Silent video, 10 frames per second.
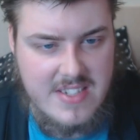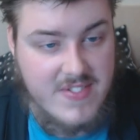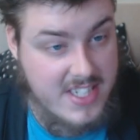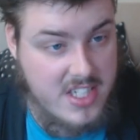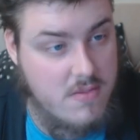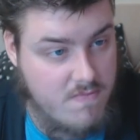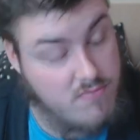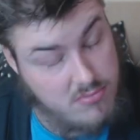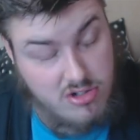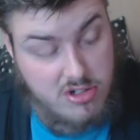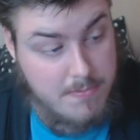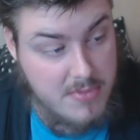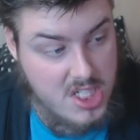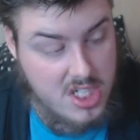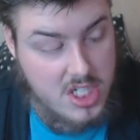Which, to
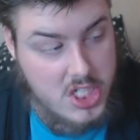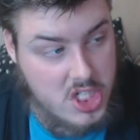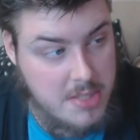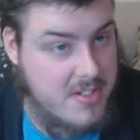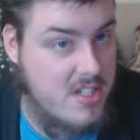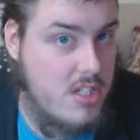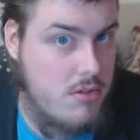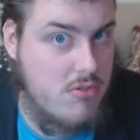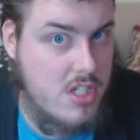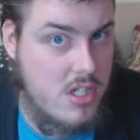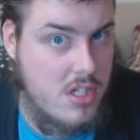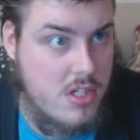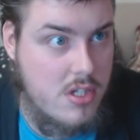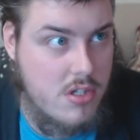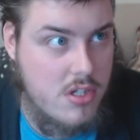me at least, seems a little
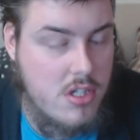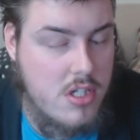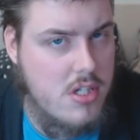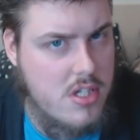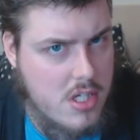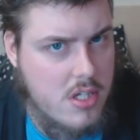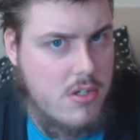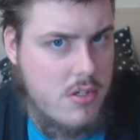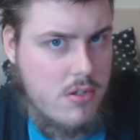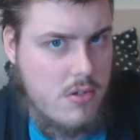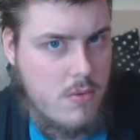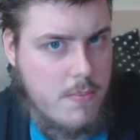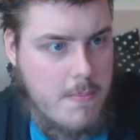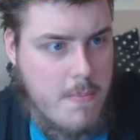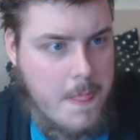racist and a little sexist.
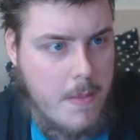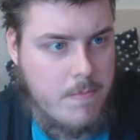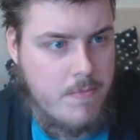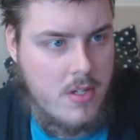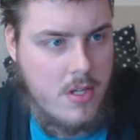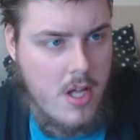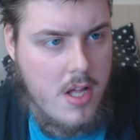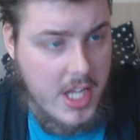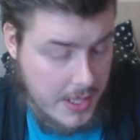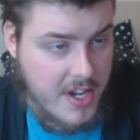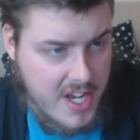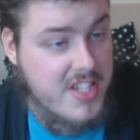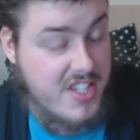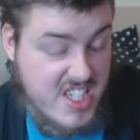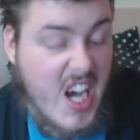In that it
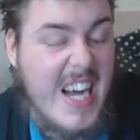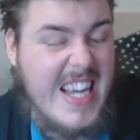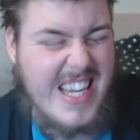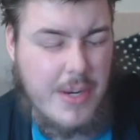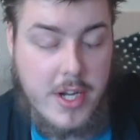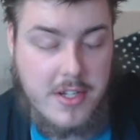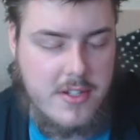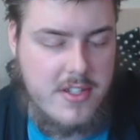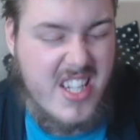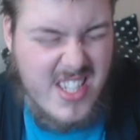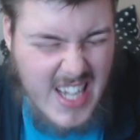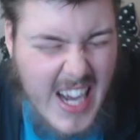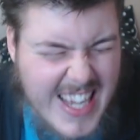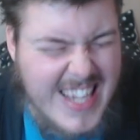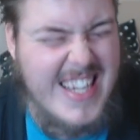is entirely racist and
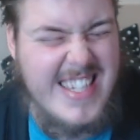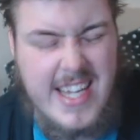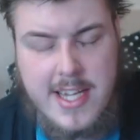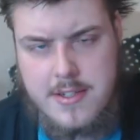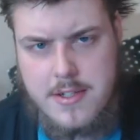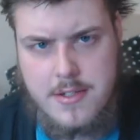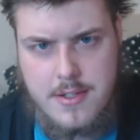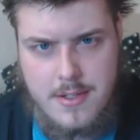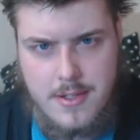entirely sexist.